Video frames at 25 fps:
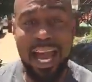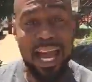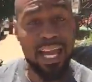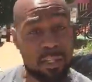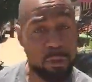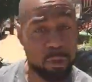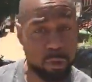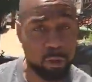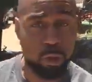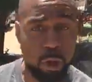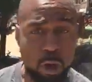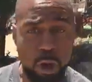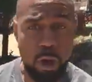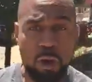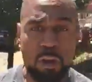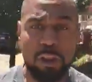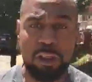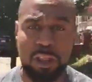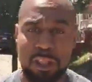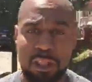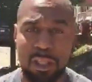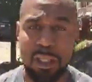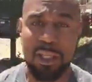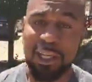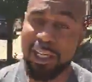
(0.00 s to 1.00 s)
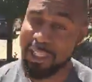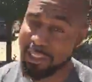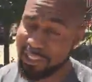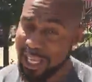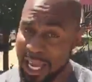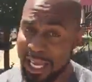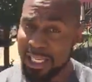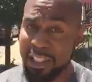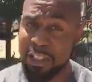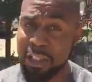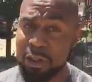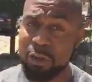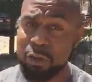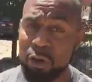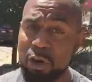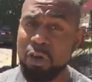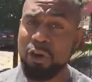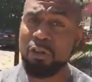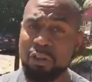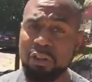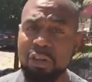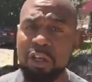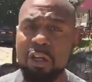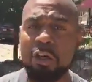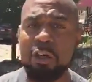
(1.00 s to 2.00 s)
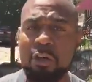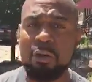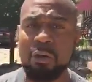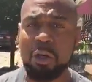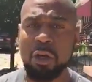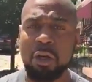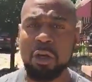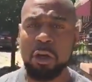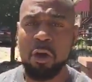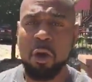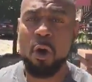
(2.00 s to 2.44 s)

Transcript: as truth? Because that's your truth too.